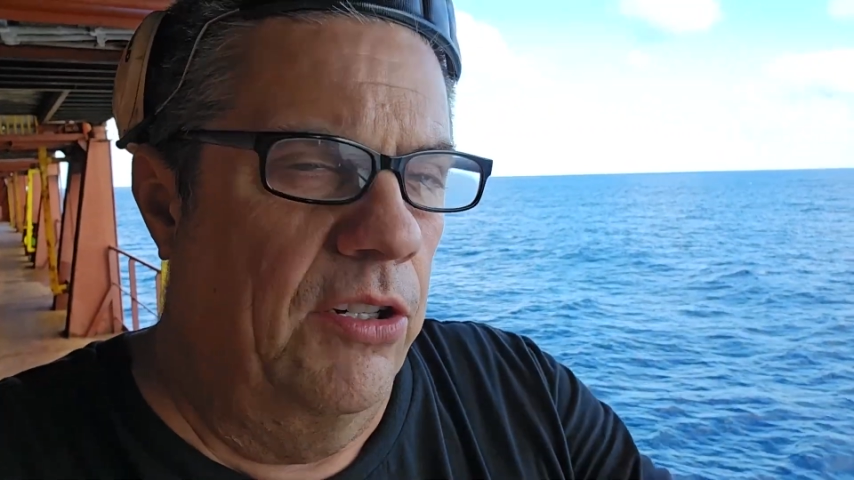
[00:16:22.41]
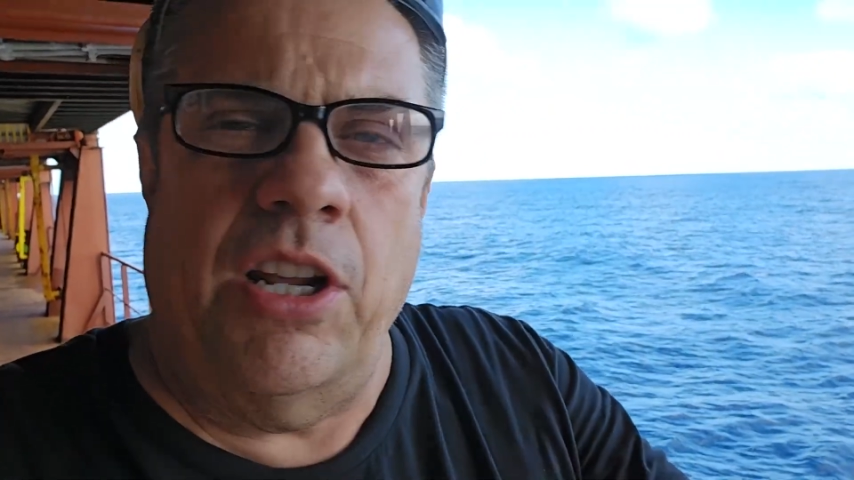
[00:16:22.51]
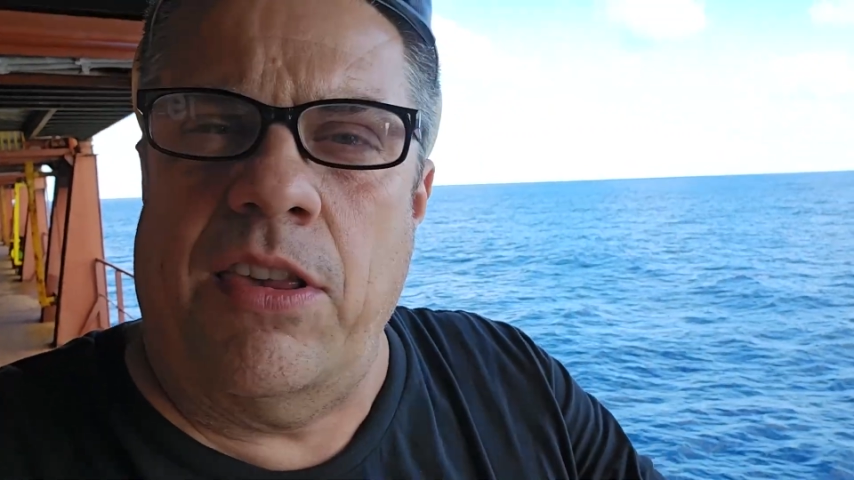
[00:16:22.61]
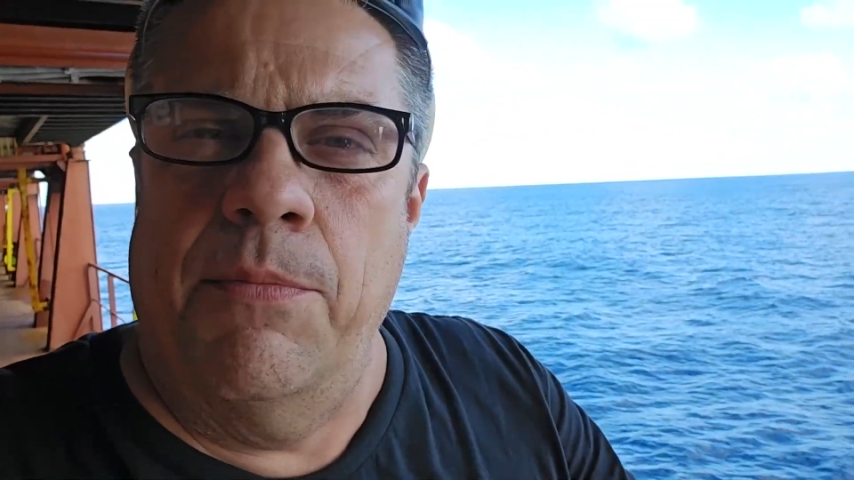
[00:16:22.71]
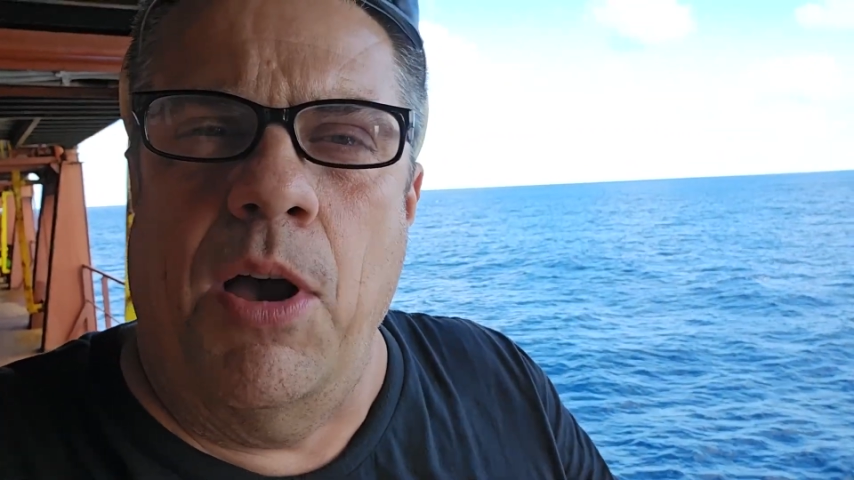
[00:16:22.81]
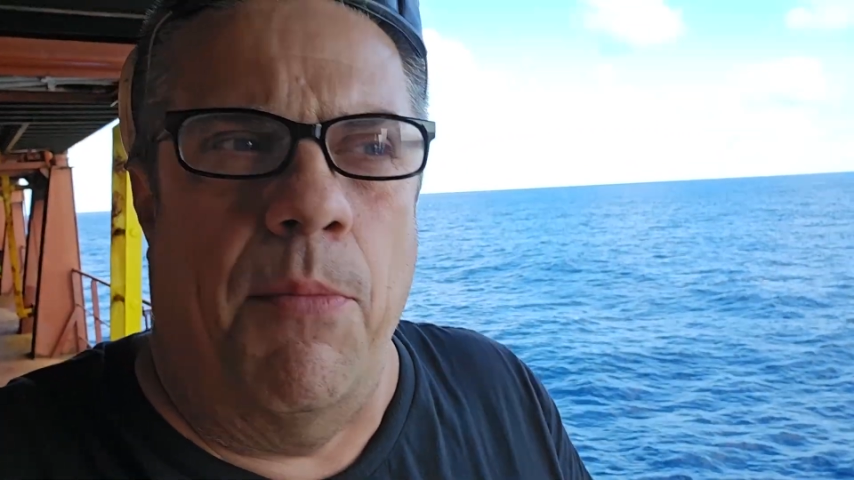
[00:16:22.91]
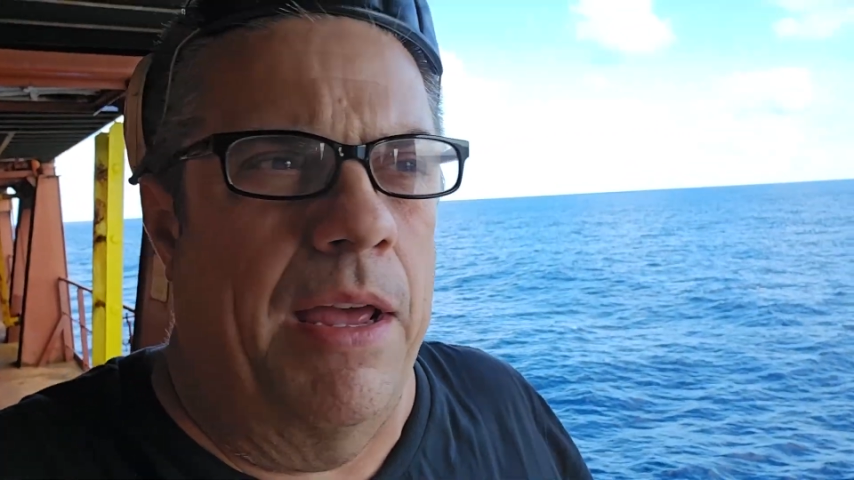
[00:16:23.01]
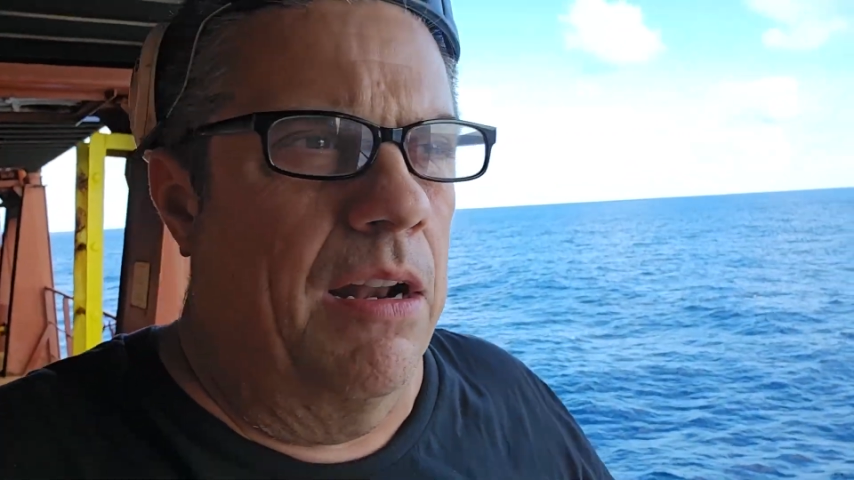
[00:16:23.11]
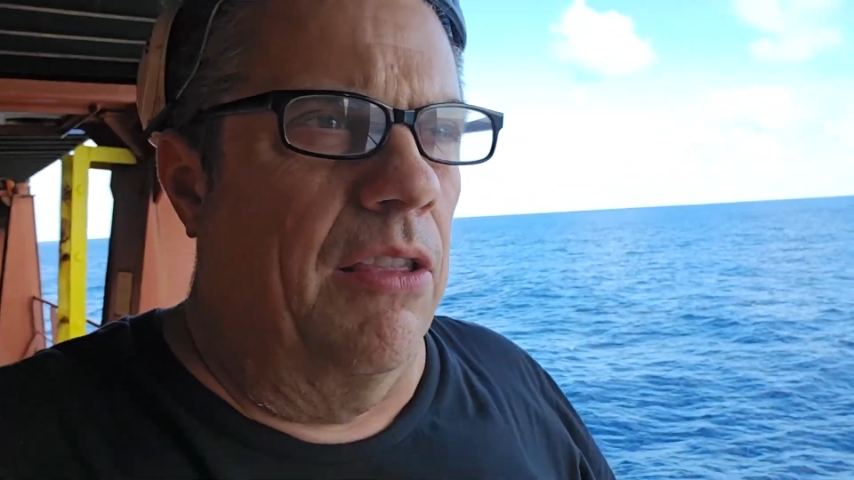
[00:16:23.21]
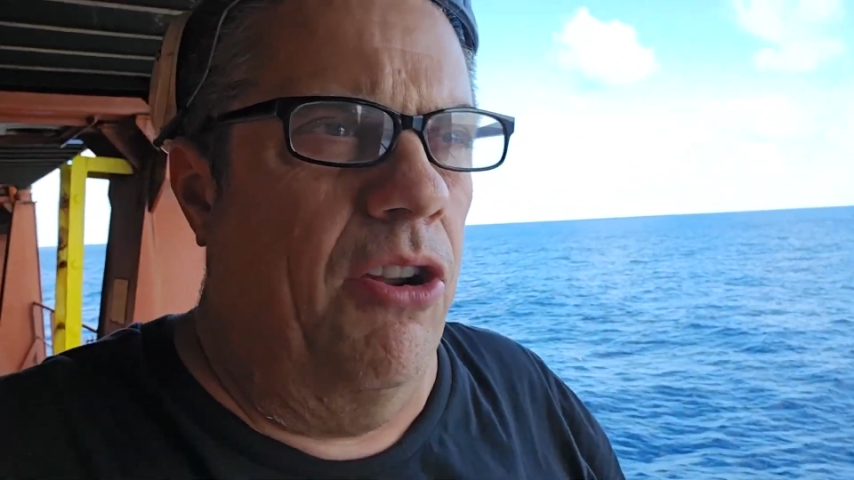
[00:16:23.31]
just a
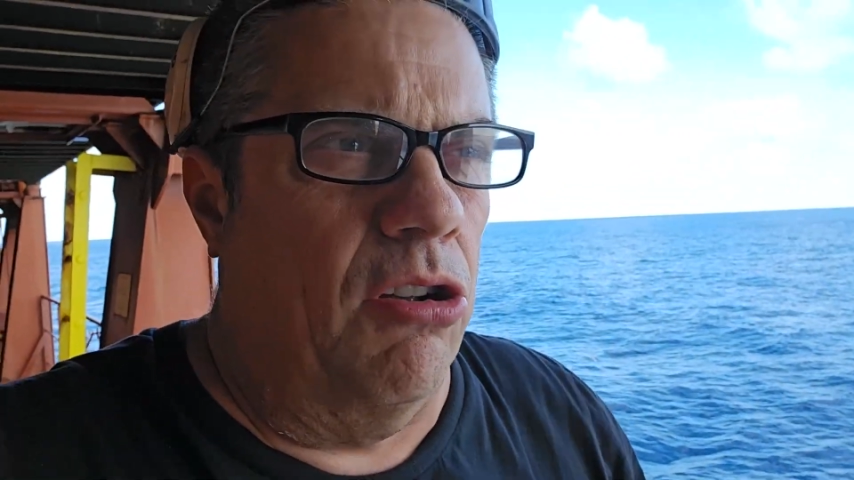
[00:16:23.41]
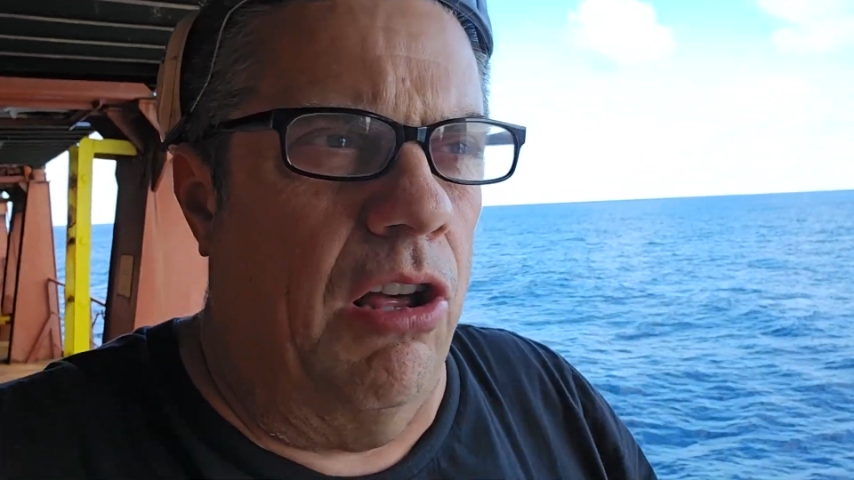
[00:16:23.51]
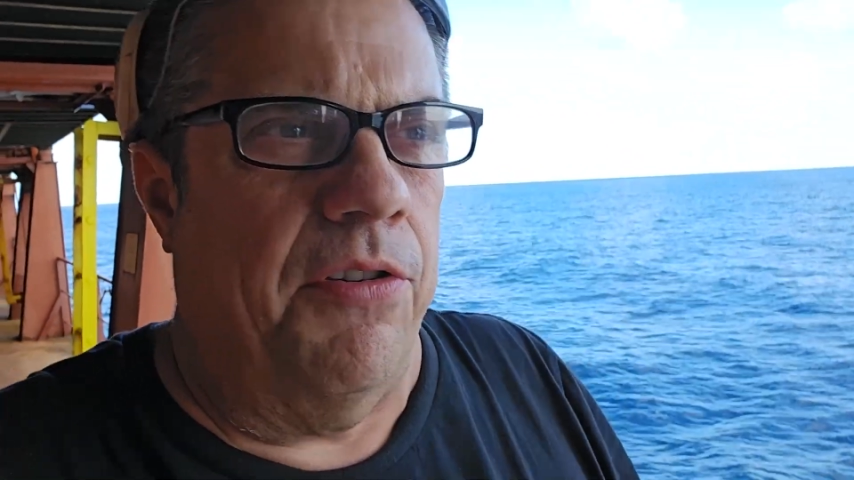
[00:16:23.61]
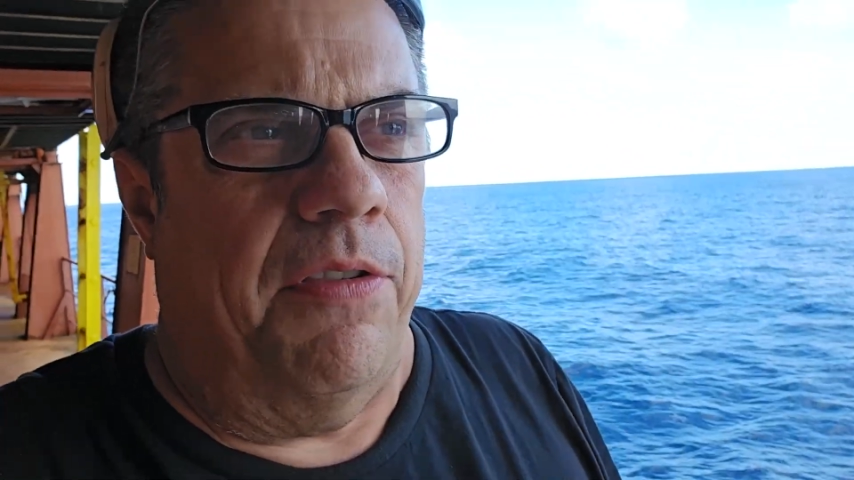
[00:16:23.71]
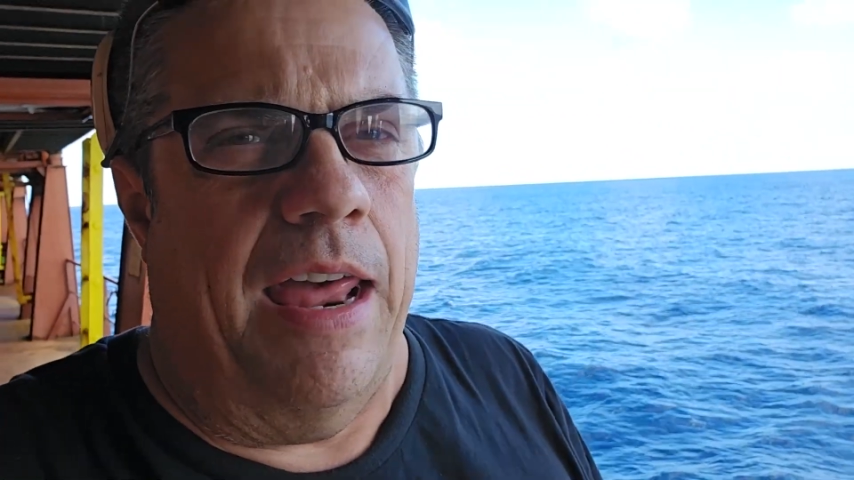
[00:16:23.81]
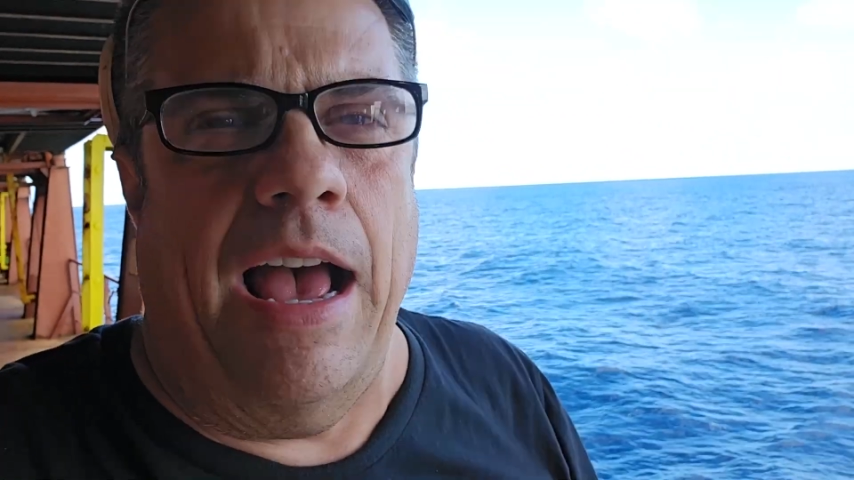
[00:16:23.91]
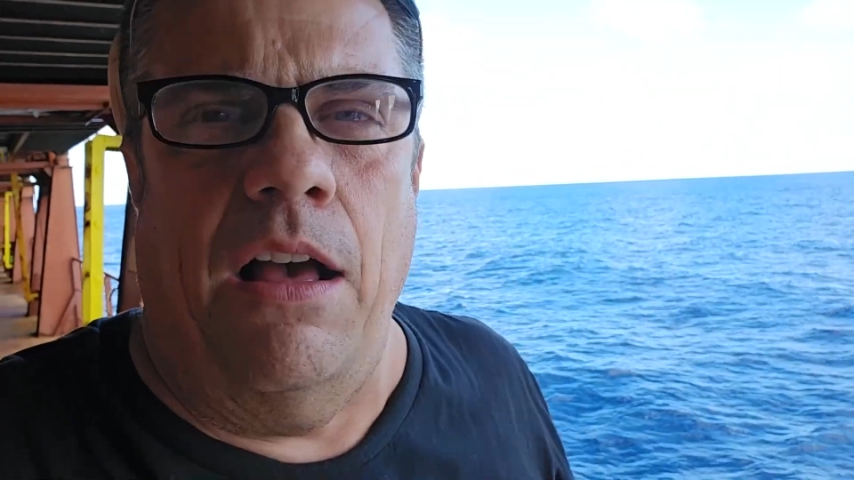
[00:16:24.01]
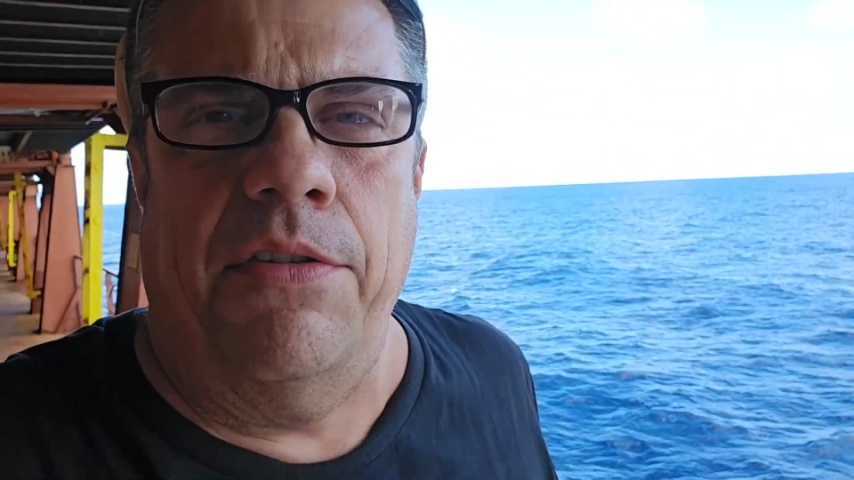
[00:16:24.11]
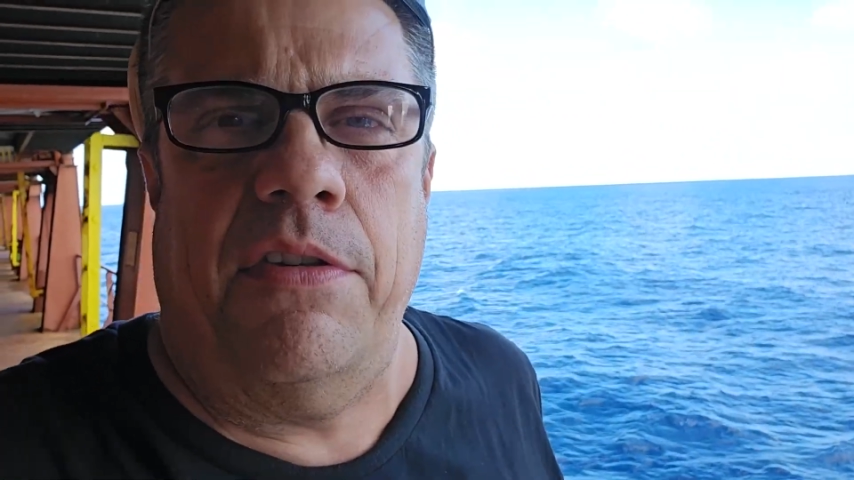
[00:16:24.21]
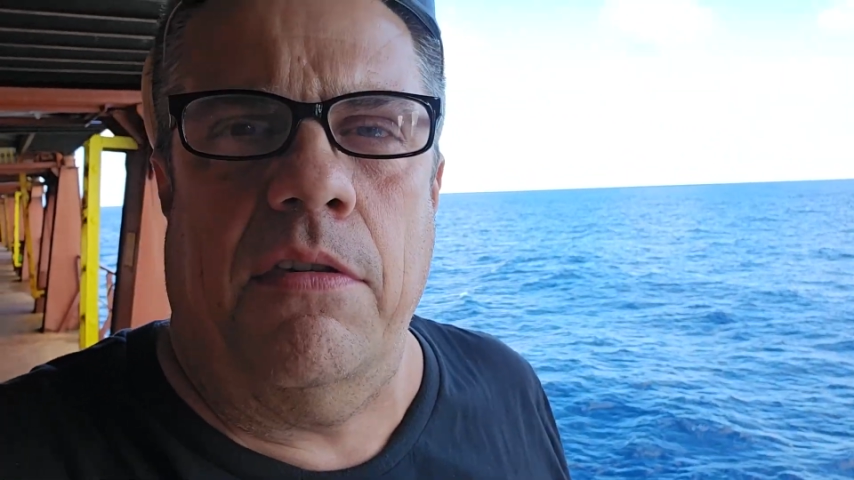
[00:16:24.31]
moment, a little closer to the
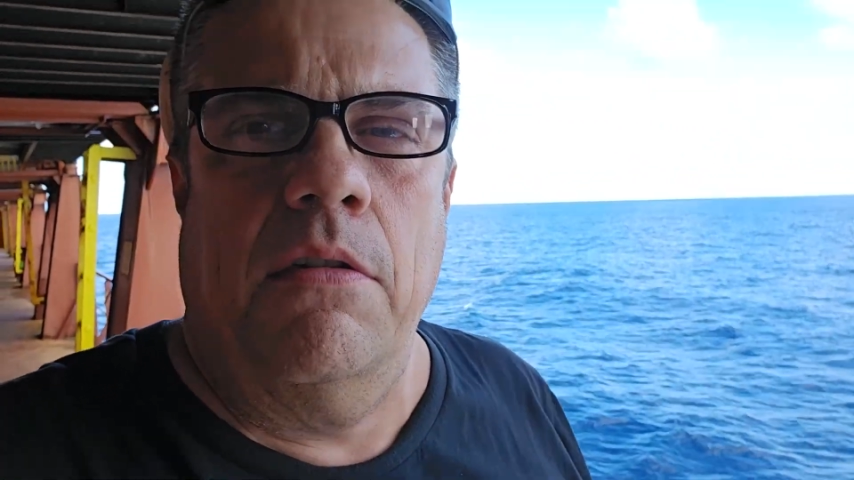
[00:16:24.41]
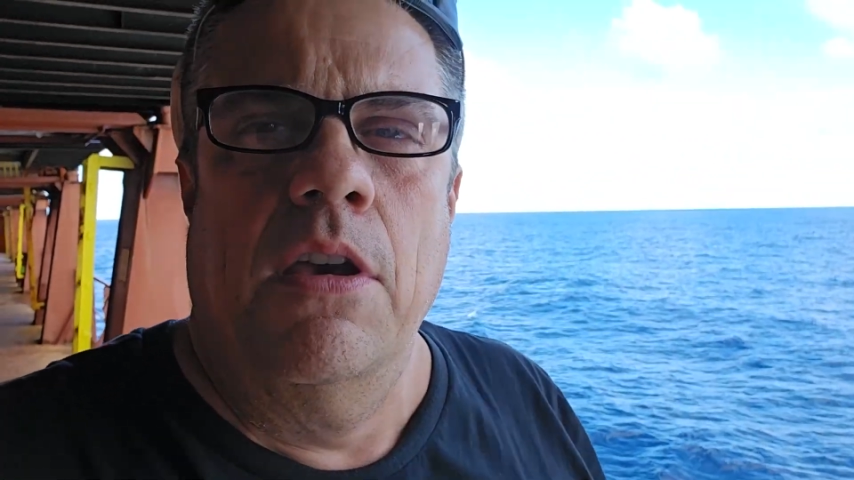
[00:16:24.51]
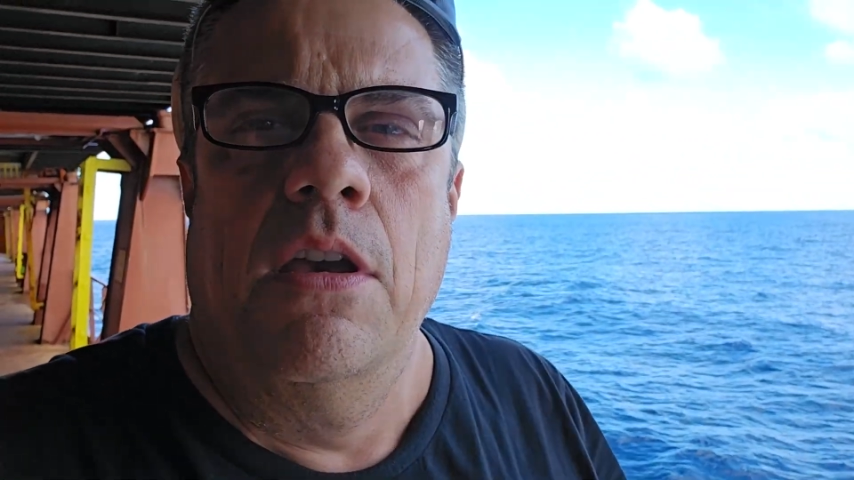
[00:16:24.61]
house